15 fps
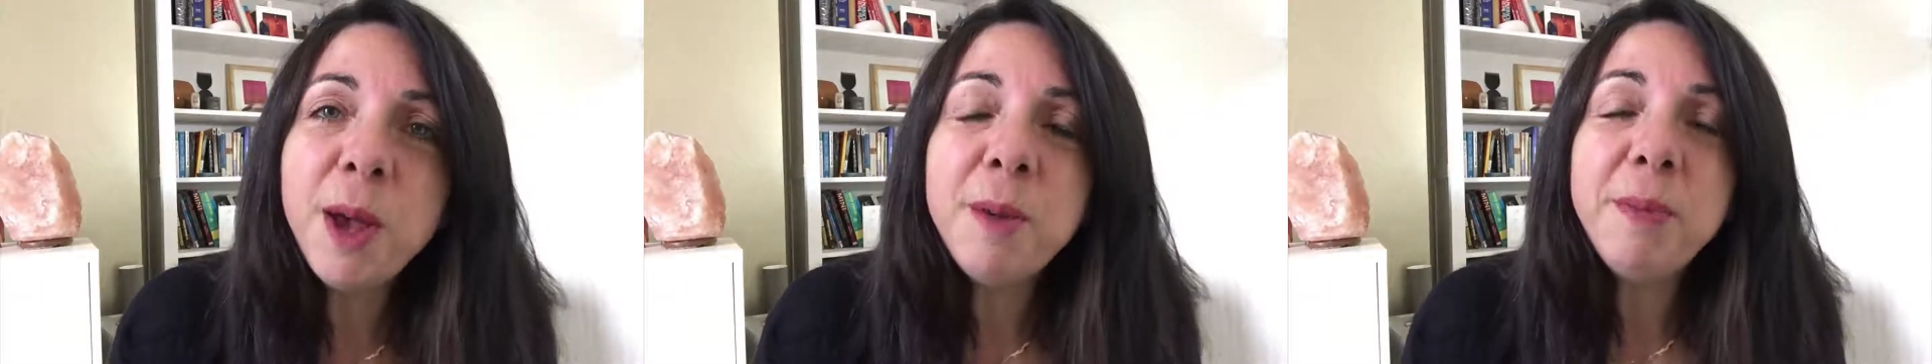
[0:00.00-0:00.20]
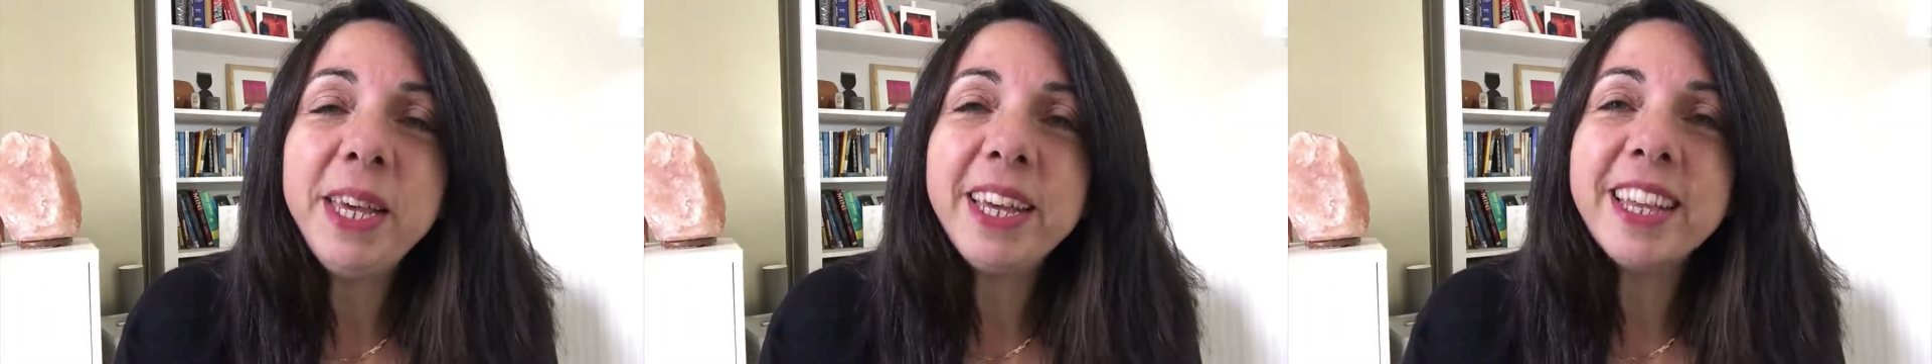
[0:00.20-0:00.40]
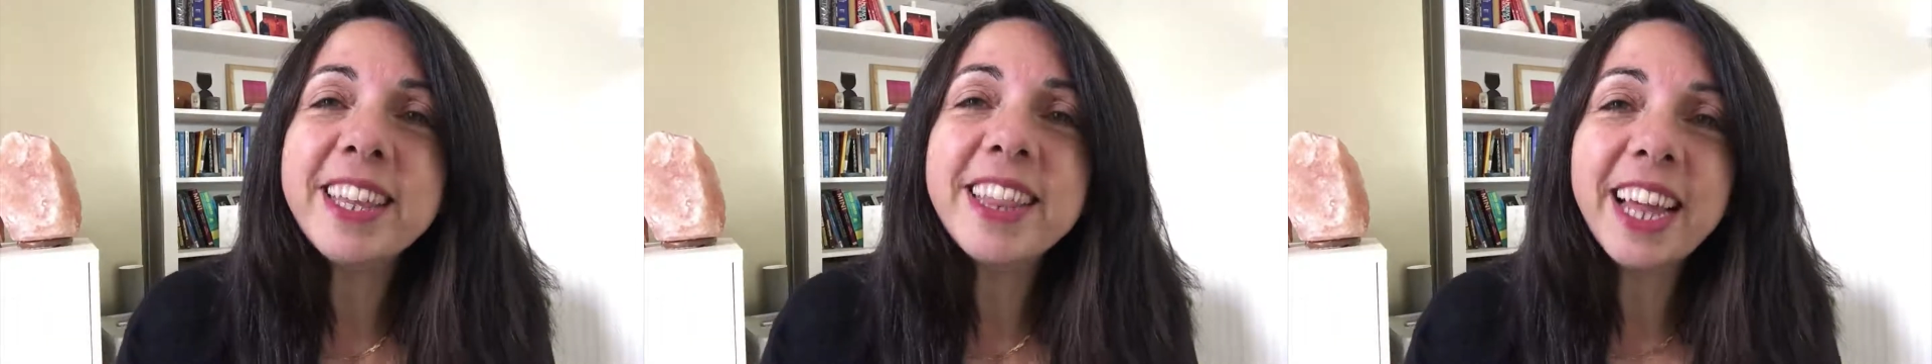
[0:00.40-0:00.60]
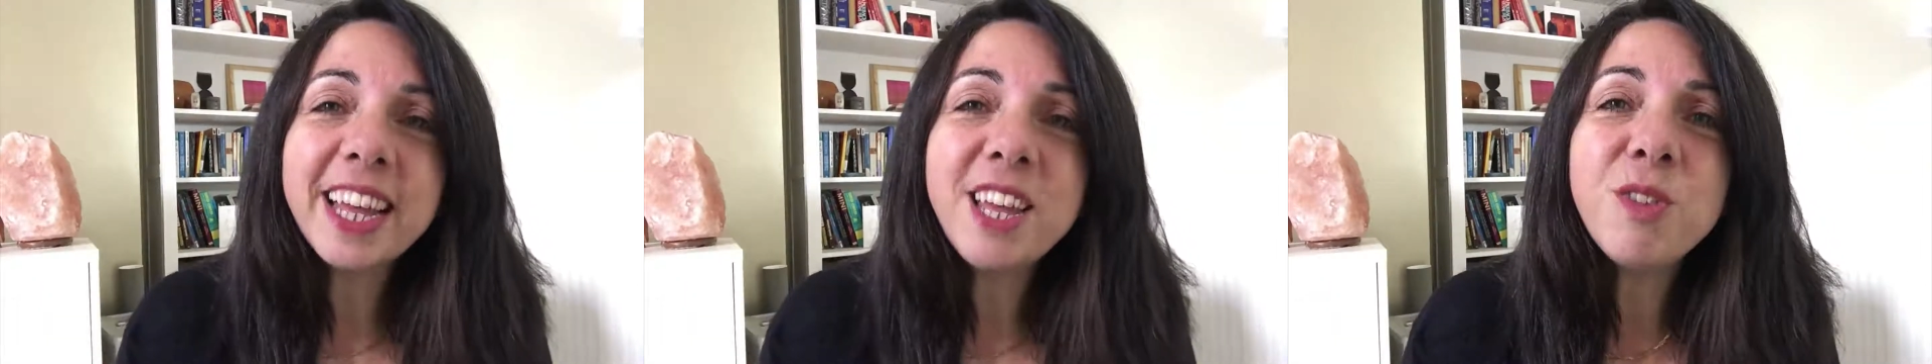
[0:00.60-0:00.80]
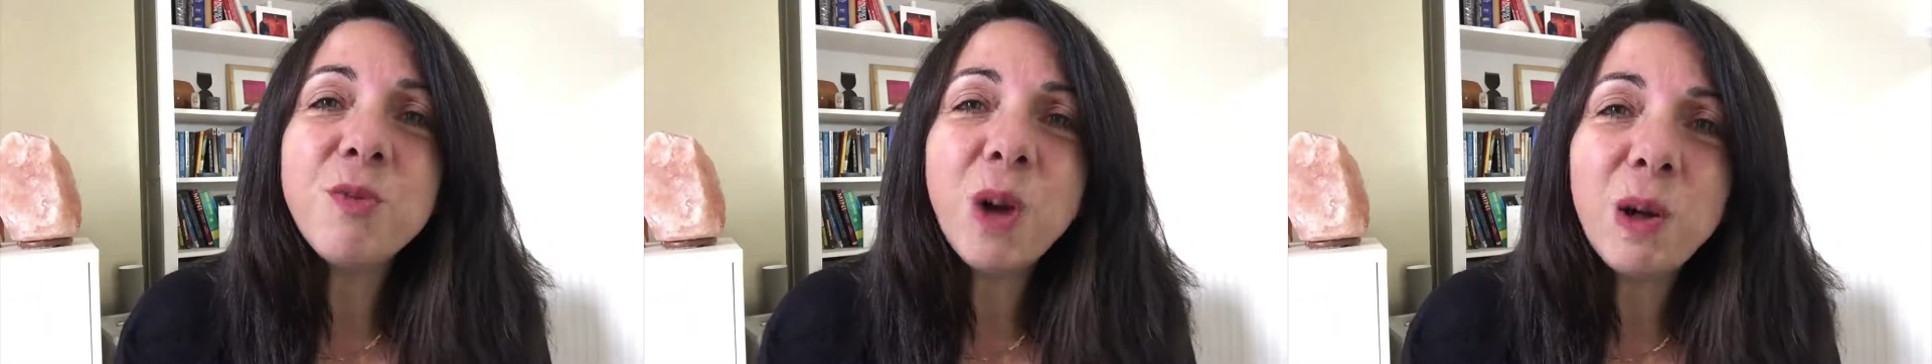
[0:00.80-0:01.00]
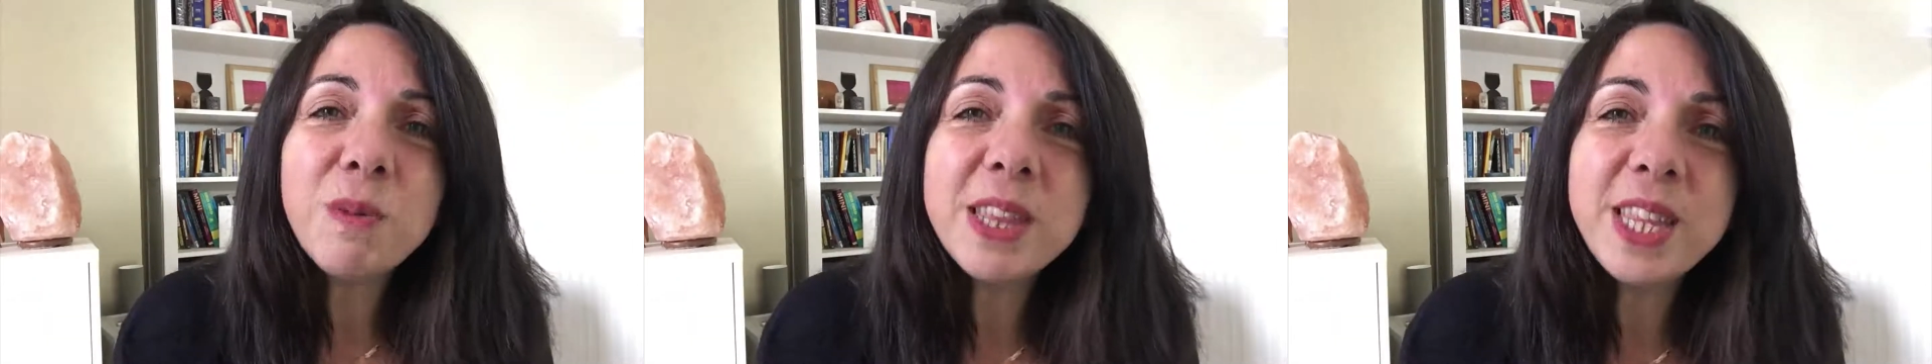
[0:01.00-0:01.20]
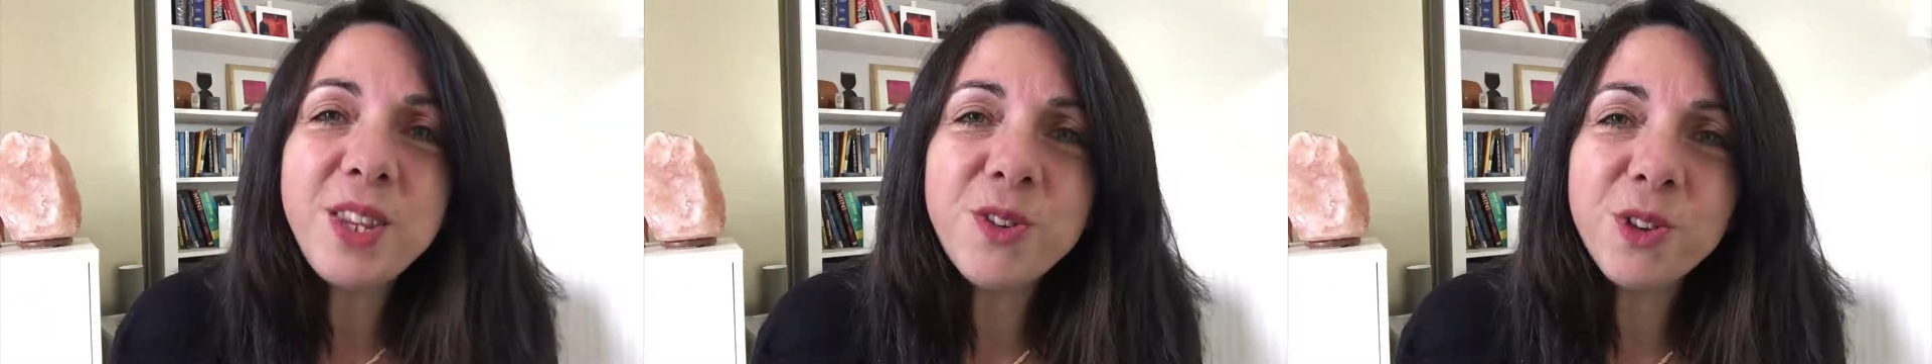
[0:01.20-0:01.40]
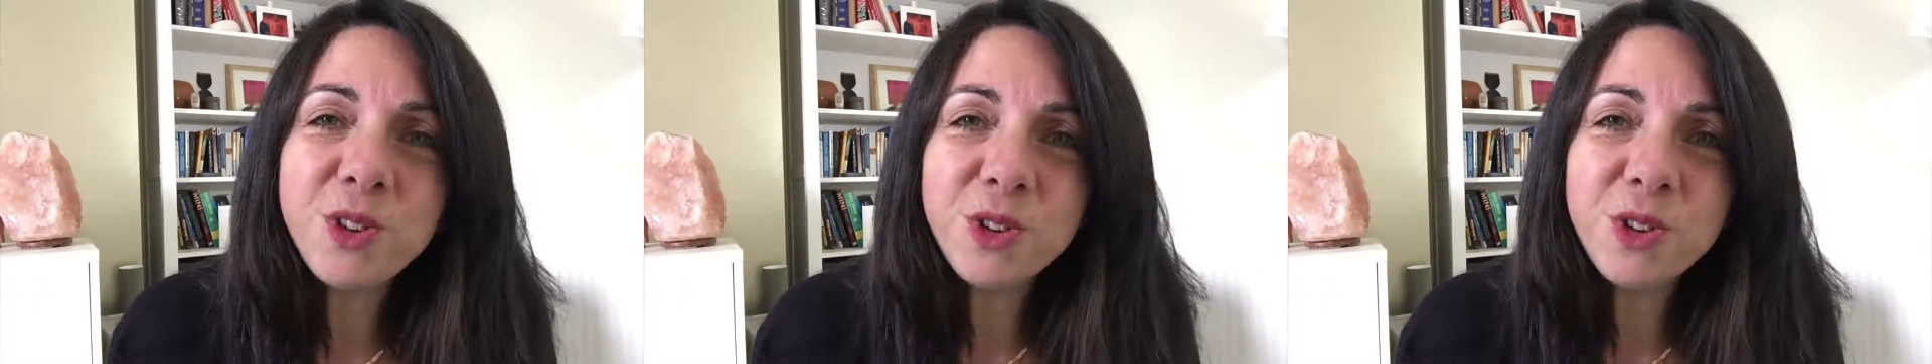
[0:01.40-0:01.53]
because that is well within your